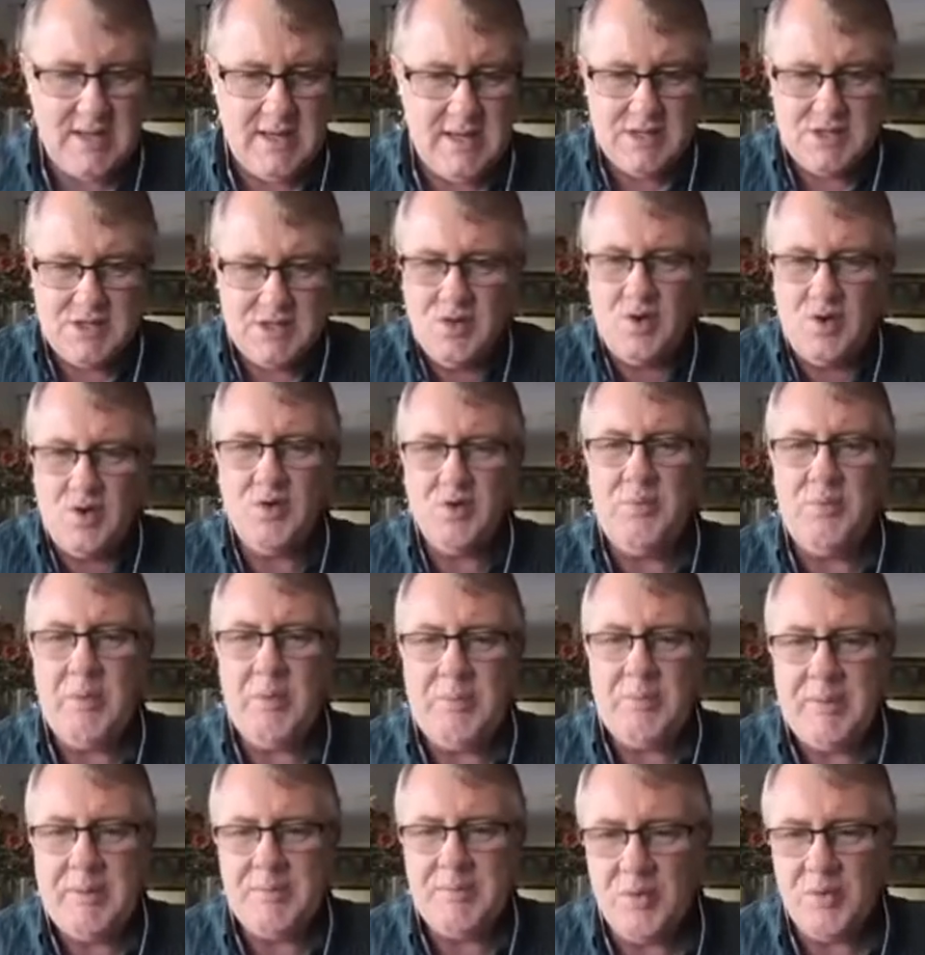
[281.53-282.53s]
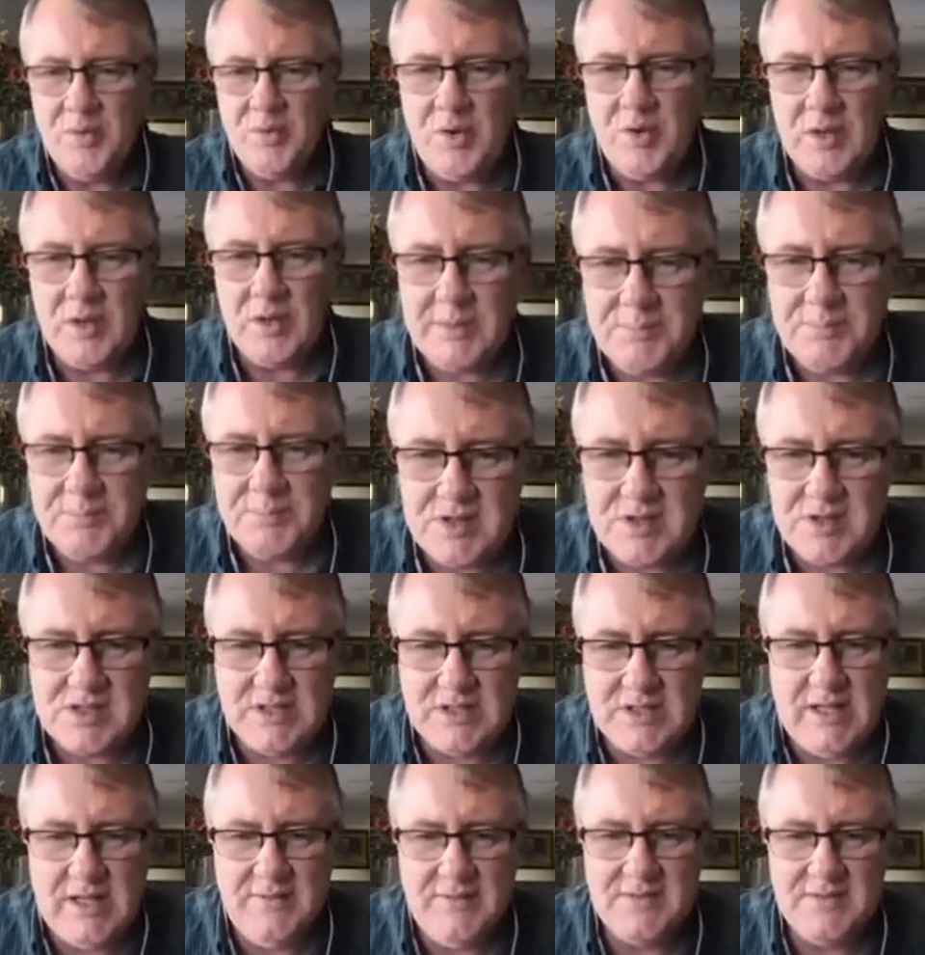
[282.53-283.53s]
And so a group of people rolled up their
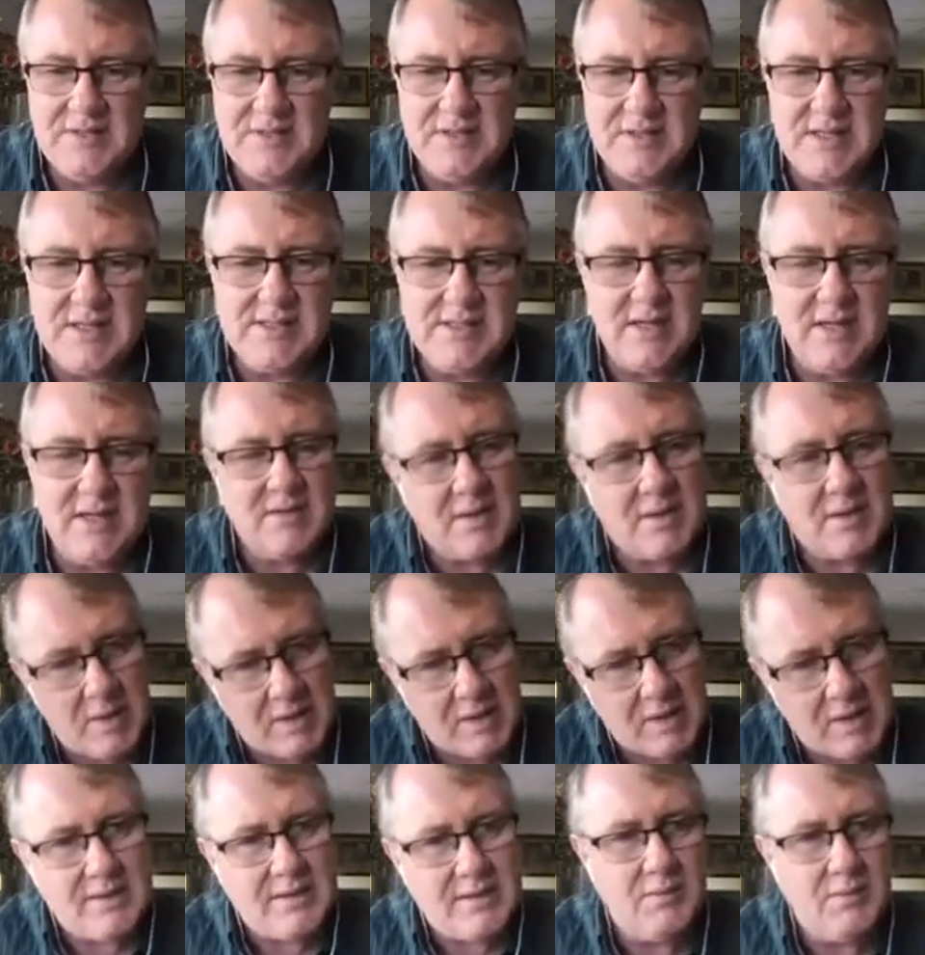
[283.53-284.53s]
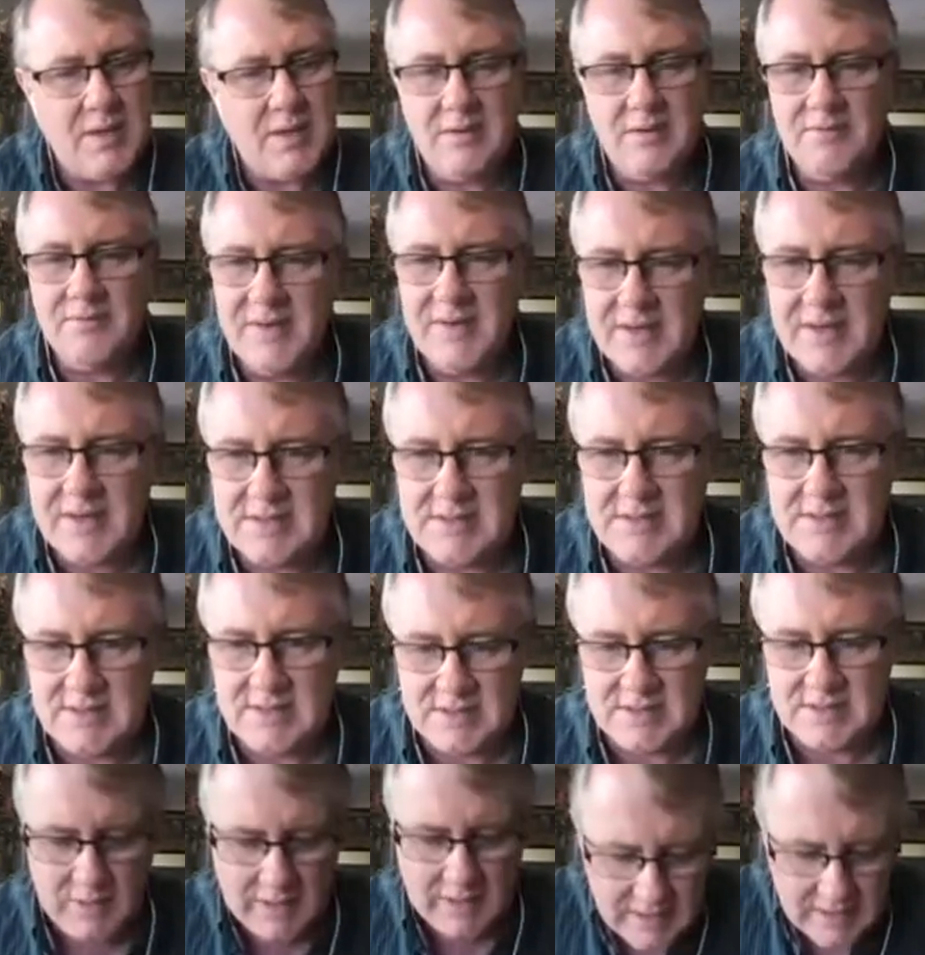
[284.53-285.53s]
sleeves and they said, come on, we can fix
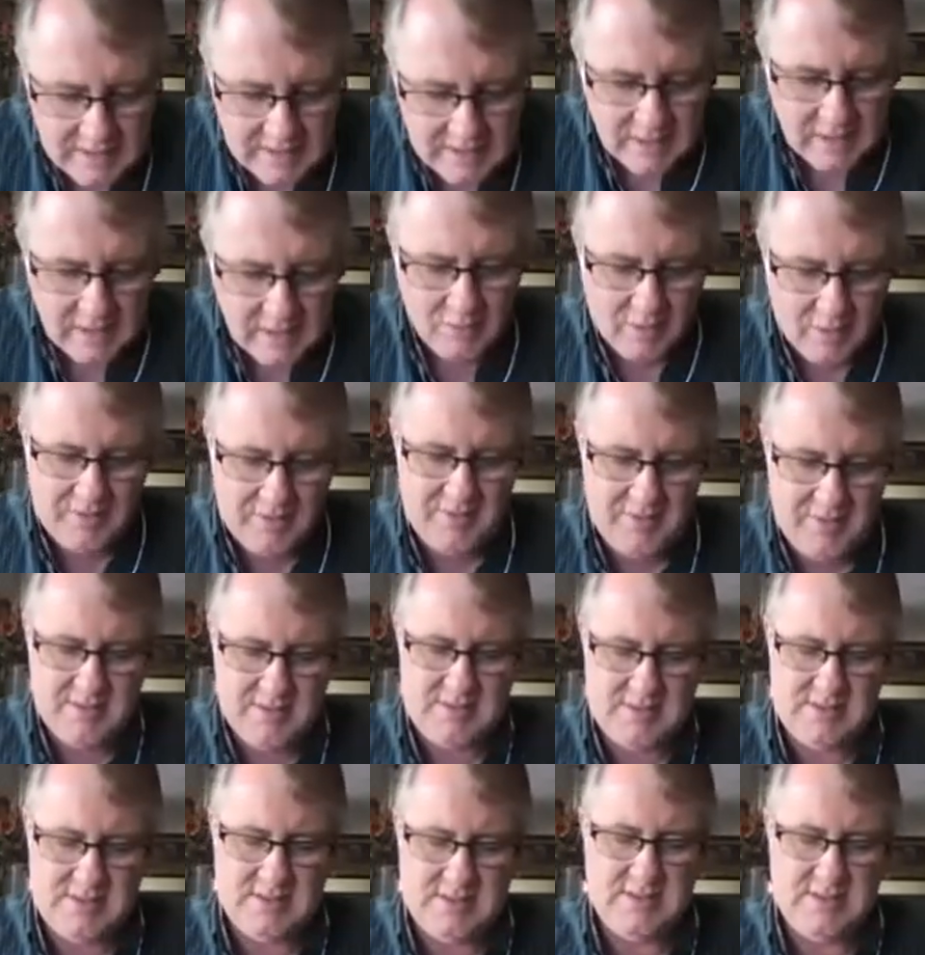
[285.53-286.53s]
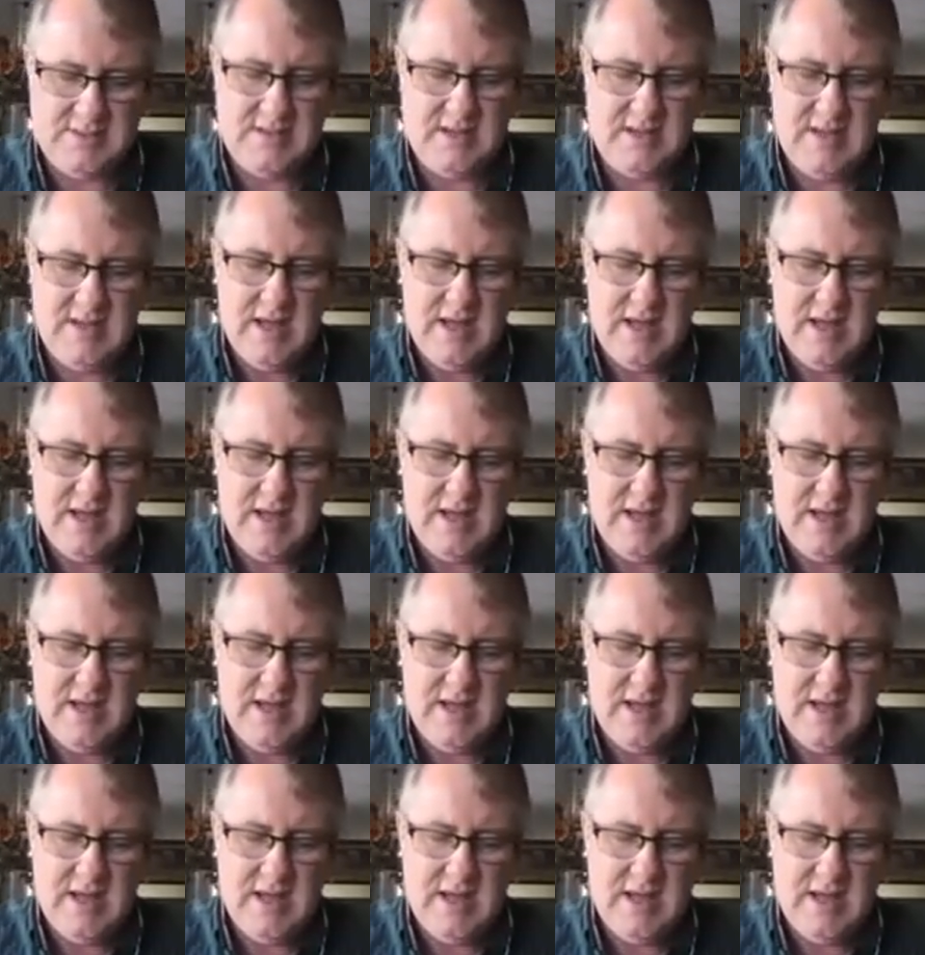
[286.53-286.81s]
this. We can deal with this.